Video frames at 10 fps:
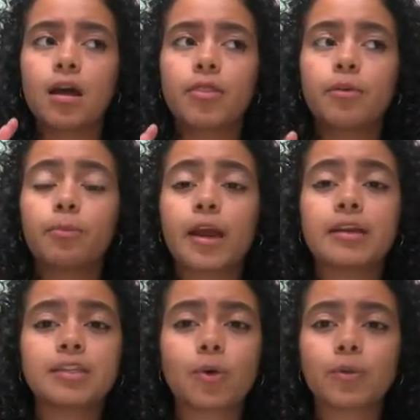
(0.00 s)
the brain
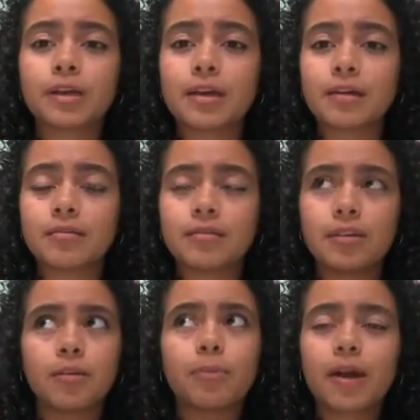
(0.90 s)
is
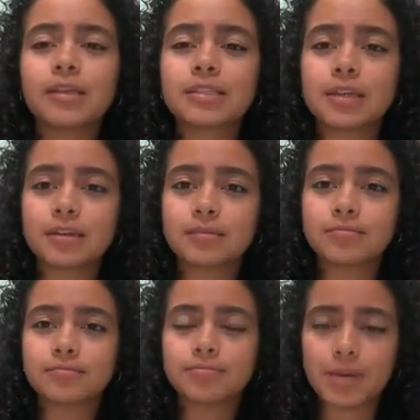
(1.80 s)
going to
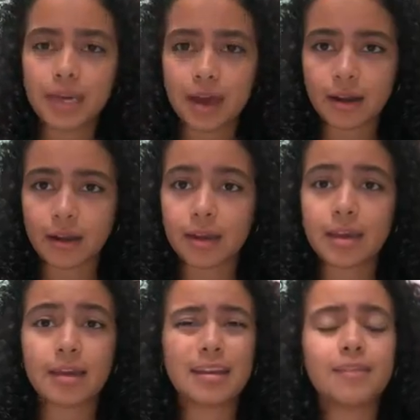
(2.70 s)
be getting
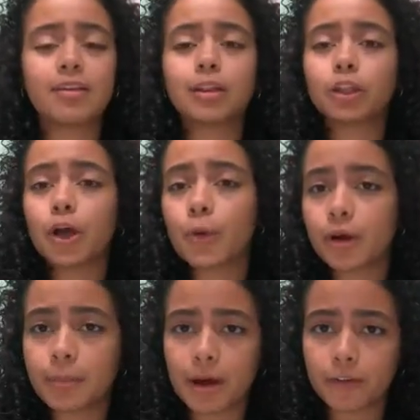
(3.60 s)
an even lower
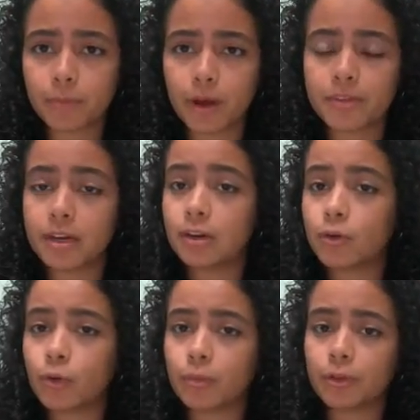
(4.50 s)
amount of blood than it
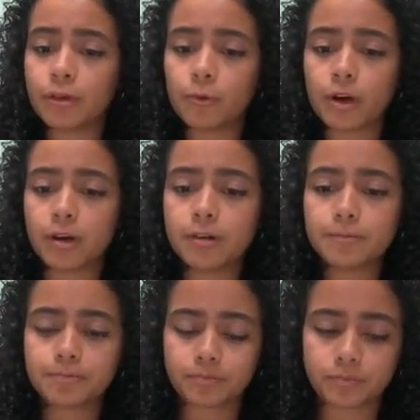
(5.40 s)
normally would.
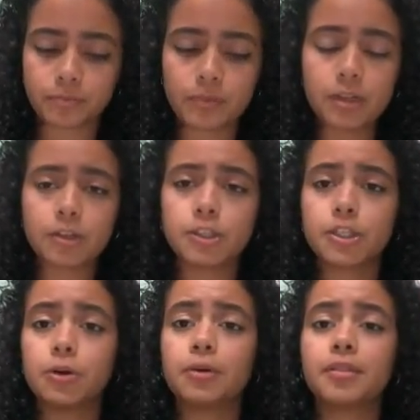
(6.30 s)

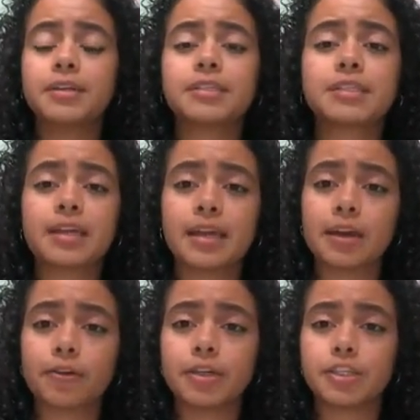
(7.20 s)
So this is going to
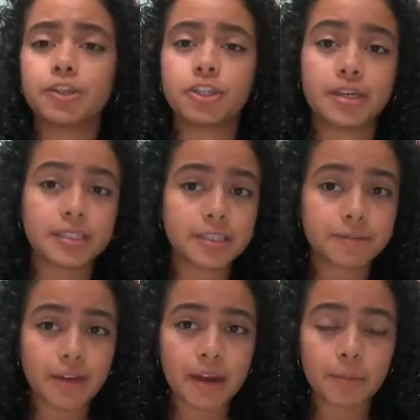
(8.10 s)
increase your chances of
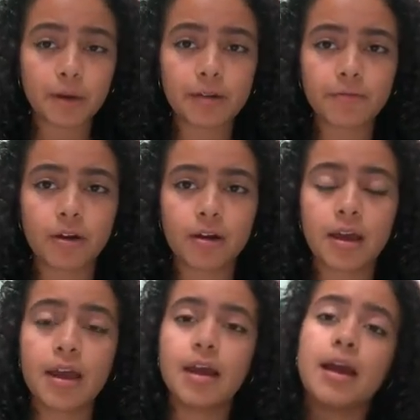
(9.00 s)
getting brain fog,
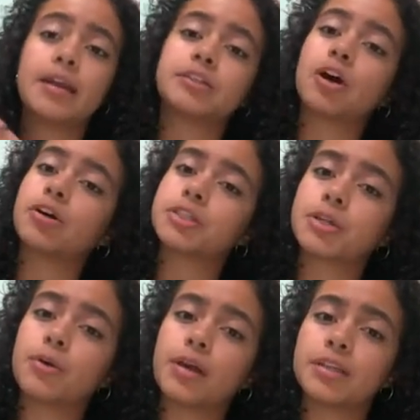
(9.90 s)
and it's also
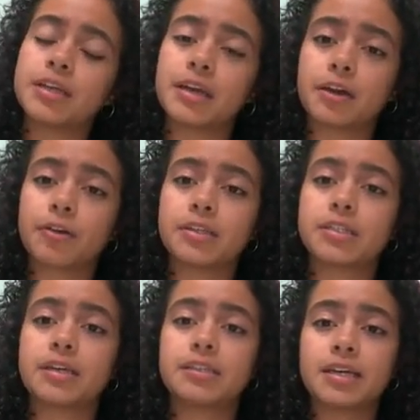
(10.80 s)
going to increase
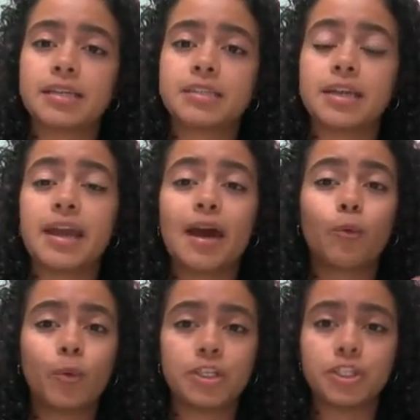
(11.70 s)
the intensity at
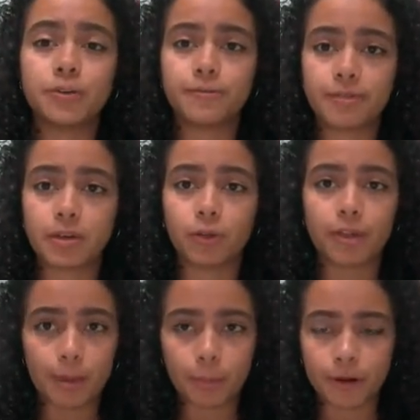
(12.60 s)
which you feel
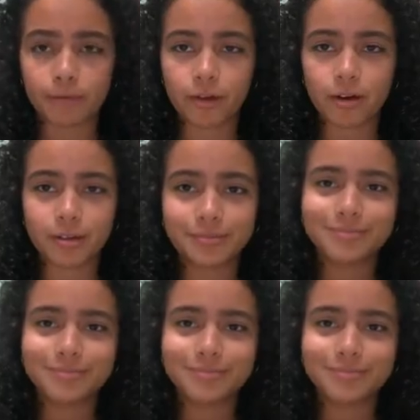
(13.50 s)
that brain fog.